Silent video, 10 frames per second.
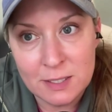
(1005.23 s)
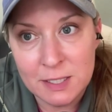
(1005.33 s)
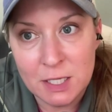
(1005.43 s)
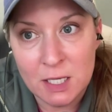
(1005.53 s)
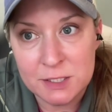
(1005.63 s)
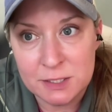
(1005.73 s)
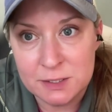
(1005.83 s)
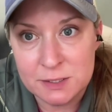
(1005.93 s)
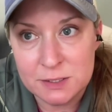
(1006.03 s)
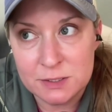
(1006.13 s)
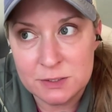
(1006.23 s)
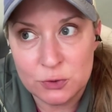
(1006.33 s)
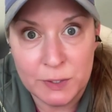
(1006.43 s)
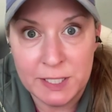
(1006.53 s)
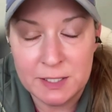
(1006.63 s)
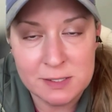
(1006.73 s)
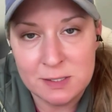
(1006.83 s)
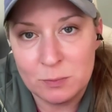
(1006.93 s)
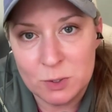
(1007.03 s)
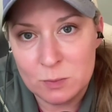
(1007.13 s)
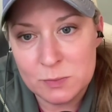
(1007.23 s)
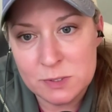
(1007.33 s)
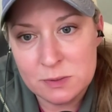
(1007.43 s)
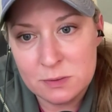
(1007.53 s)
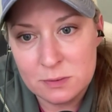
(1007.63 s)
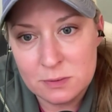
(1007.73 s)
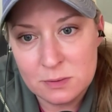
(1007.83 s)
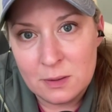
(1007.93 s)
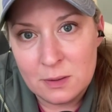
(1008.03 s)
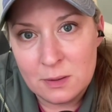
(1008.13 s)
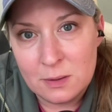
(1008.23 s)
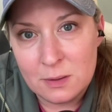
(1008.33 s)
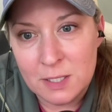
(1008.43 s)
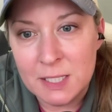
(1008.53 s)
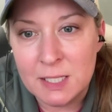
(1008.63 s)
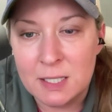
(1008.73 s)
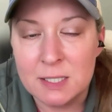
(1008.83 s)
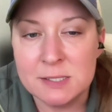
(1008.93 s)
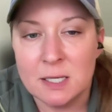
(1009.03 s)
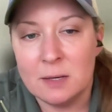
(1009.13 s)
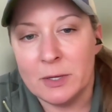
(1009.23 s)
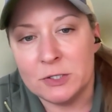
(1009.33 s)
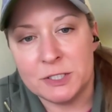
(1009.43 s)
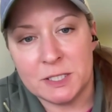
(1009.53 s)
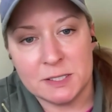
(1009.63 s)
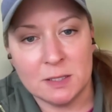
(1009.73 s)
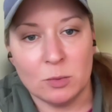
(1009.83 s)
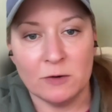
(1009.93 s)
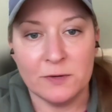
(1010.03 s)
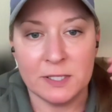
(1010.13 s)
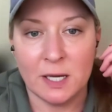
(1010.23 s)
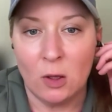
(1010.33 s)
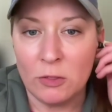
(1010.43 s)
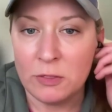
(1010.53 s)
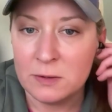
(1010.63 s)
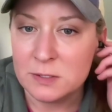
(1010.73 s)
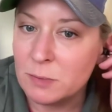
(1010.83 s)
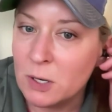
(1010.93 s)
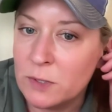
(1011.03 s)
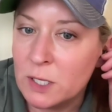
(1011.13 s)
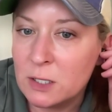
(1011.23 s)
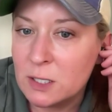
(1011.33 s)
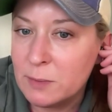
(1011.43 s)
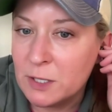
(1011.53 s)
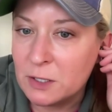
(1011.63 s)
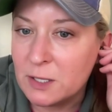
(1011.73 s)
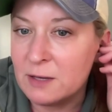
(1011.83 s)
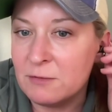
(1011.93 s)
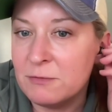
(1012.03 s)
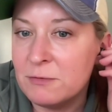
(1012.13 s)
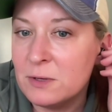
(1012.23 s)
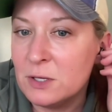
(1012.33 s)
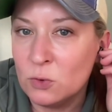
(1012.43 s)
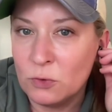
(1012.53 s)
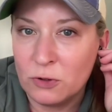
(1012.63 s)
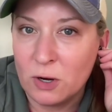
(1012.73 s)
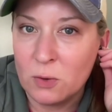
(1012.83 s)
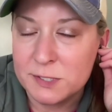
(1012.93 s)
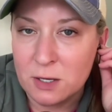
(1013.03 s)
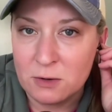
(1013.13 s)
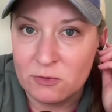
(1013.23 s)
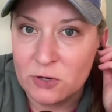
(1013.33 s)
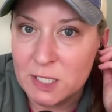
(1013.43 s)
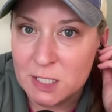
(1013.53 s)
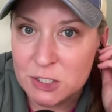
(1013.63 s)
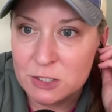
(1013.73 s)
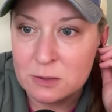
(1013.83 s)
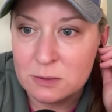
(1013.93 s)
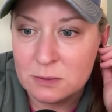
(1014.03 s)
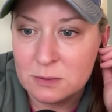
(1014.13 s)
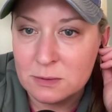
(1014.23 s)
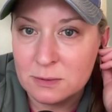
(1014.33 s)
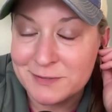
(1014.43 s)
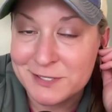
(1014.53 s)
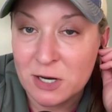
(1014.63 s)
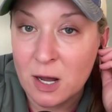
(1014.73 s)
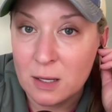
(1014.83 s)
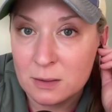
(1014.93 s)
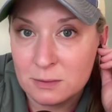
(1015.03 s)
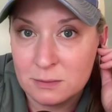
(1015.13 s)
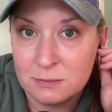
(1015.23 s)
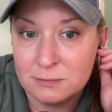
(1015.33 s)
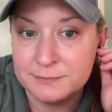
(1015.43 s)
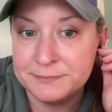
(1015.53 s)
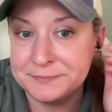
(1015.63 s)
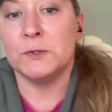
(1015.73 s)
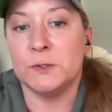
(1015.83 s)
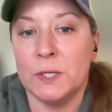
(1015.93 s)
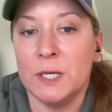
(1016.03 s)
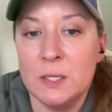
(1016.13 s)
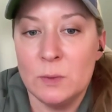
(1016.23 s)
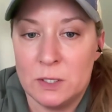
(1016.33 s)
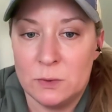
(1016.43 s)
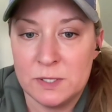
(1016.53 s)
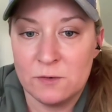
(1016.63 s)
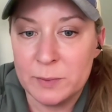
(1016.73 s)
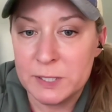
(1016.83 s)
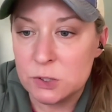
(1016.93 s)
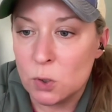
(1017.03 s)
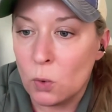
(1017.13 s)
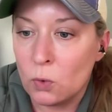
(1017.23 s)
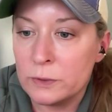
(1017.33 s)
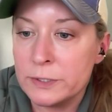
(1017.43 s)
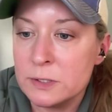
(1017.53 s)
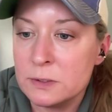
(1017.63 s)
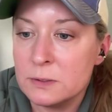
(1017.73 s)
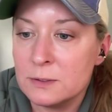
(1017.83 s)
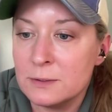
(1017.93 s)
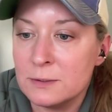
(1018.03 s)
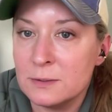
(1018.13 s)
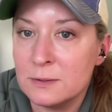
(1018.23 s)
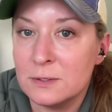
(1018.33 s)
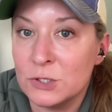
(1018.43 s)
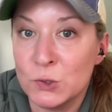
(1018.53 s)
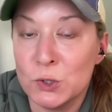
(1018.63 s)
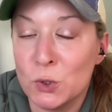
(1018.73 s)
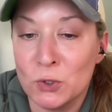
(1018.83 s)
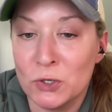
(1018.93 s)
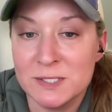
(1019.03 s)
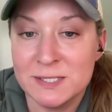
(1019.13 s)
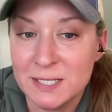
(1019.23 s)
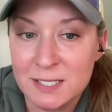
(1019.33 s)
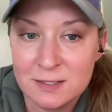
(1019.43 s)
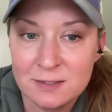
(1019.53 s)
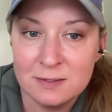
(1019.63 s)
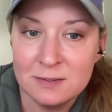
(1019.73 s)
and not just treating the symptoms. And again, it's not about chasing perfect health. It's about reclaiming the life you thought was out of reach. It's not. So to anyone who's ever been told you don't look sick,